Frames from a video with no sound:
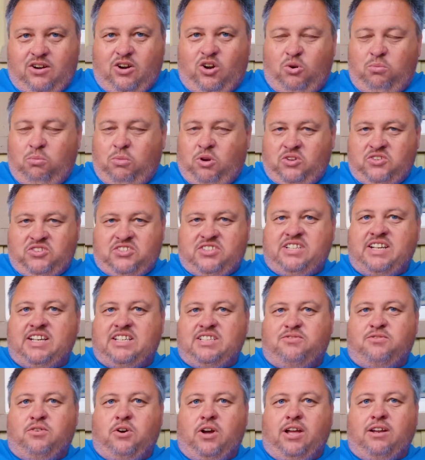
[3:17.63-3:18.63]
almost
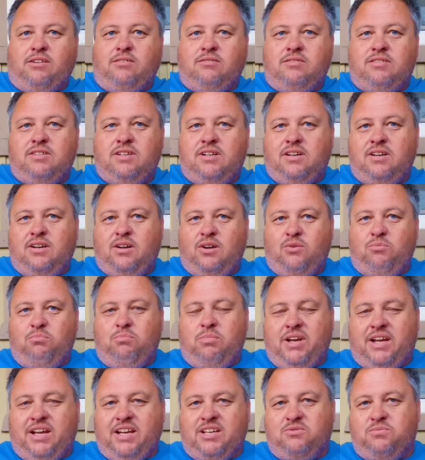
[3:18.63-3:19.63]
6 foot
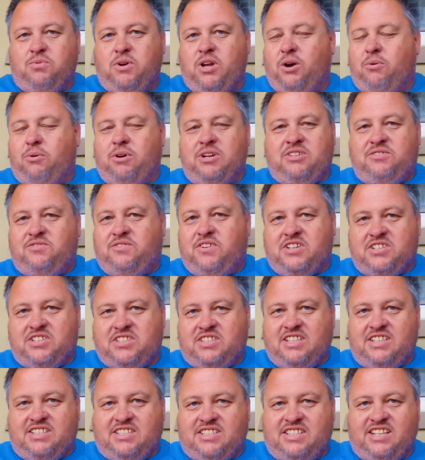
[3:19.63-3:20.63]
because we always fish
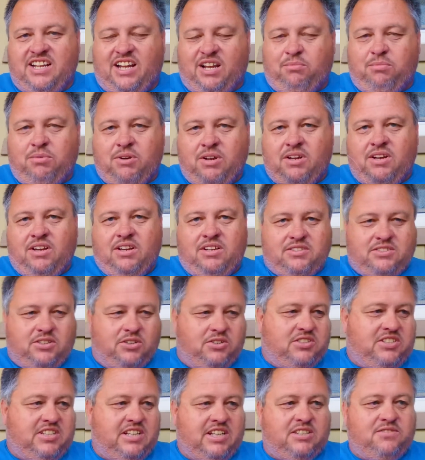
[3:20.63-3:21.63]
this deep. So
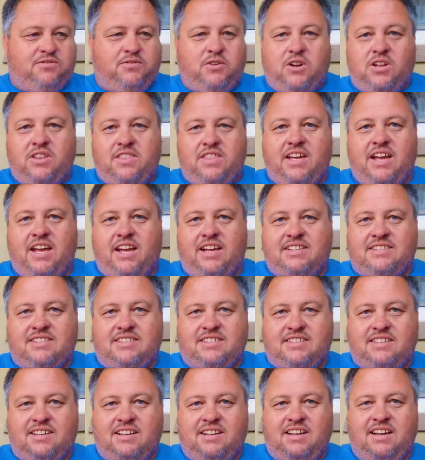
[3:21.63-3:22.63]
6 foot of
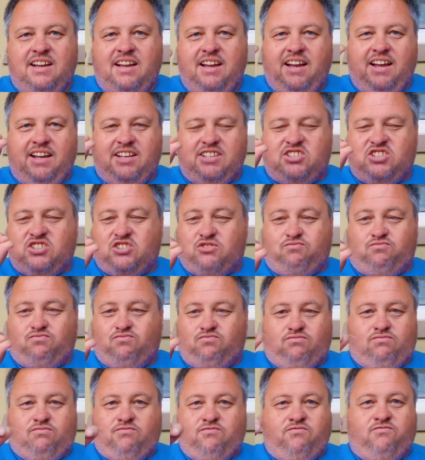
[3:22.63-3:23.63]
this is
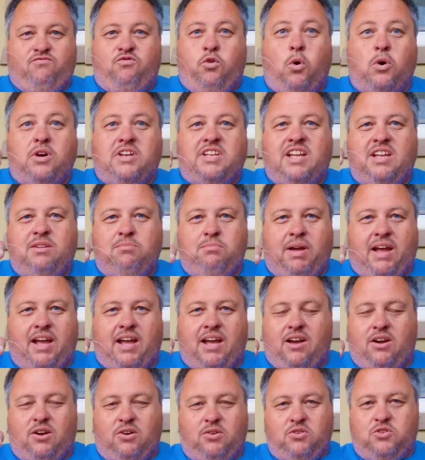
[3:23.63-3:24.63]

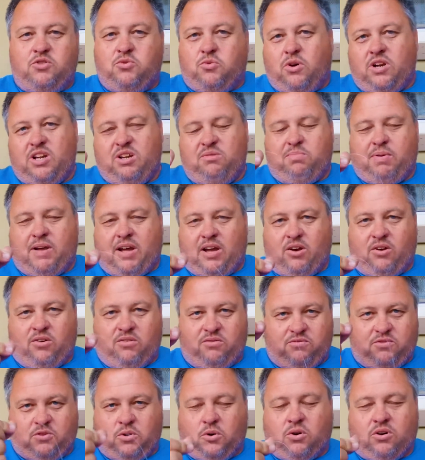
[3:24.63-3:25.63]
14-pound,
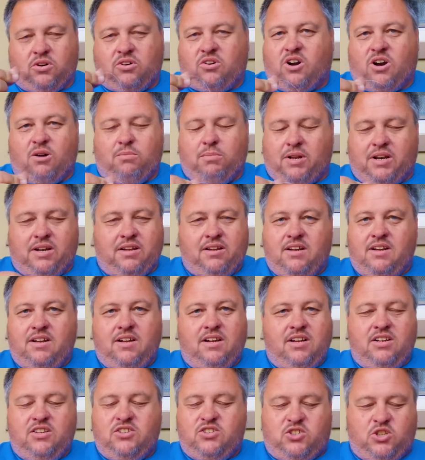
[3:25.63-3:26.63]
20-pound fluorocarbon,
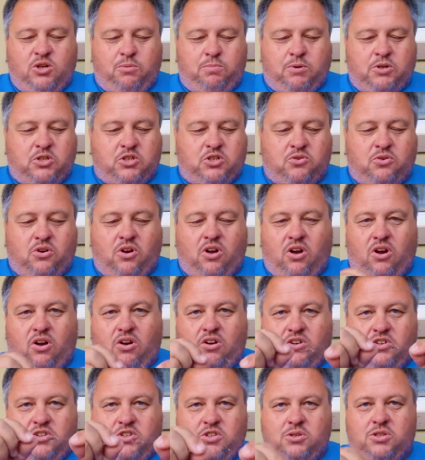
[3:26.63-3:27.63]
super
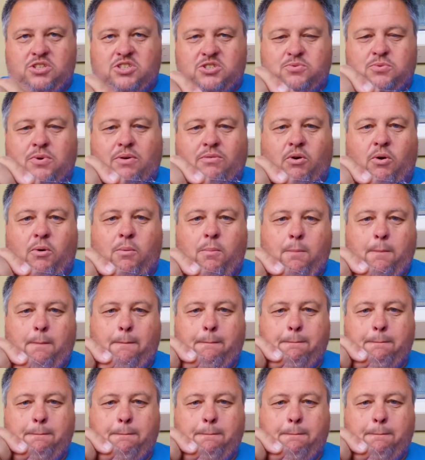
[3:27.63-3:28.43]
strong to a swivel.